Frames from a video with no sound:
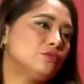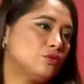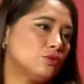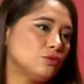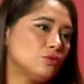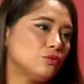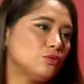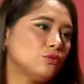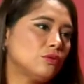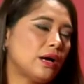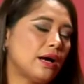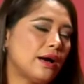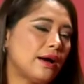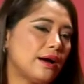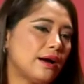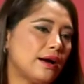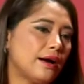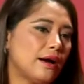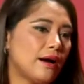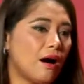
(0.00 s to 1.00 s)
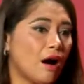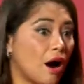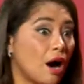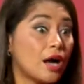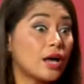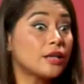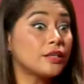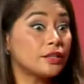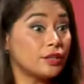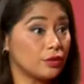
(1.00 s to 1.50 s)
to
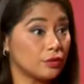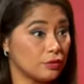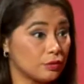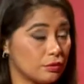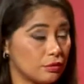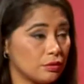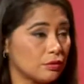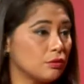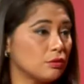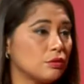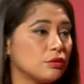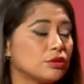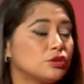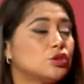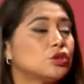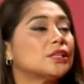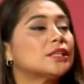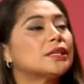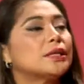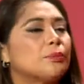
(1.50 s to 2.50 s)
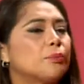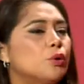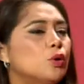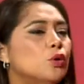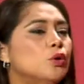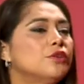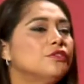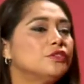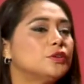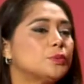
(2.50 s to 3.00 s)
argue or to
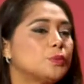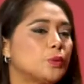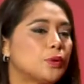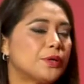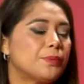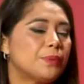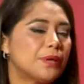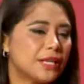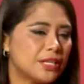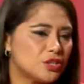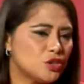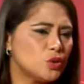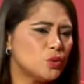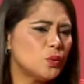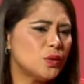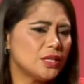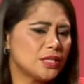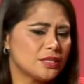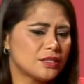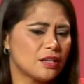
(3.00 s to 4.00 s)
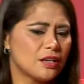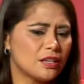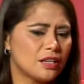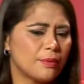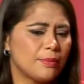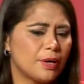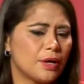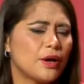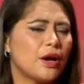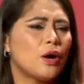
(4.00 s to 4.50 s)
prove the point, but I do want to talk
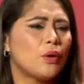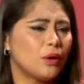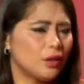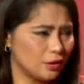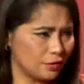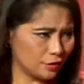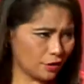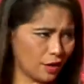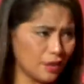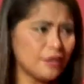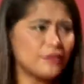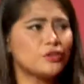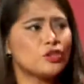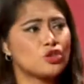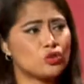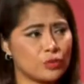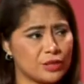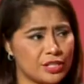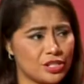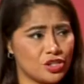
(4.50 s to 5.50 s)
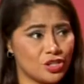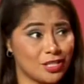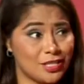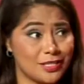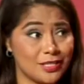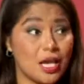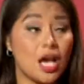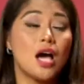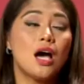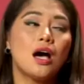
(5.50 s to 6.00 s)
about how a lot of the traditions
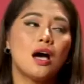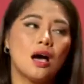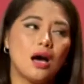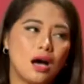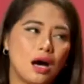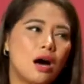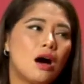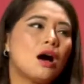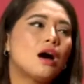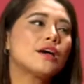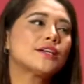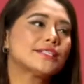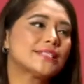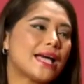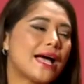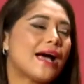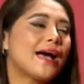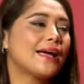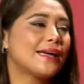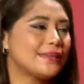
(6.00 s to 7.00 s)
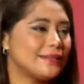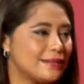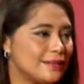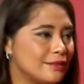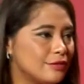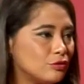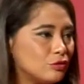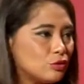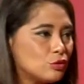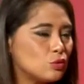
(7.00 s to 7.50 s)
are tied
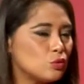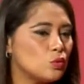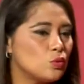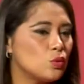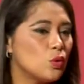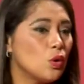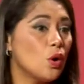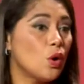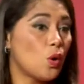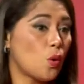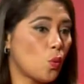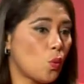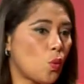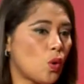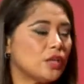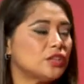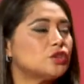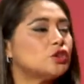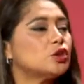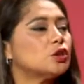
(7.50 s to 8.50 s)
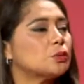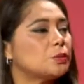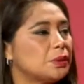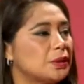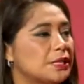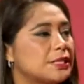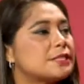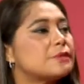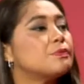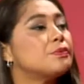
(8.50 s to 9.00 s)
into what took
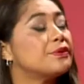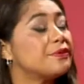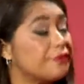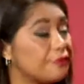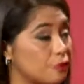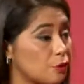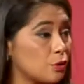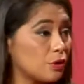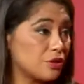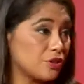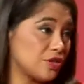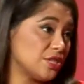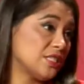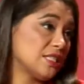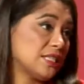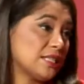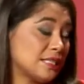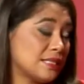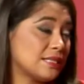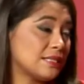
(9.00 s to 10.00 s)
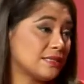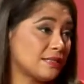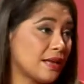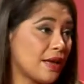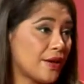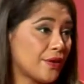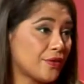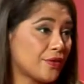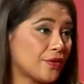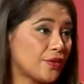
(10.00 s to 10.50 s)
place before Jesus' death.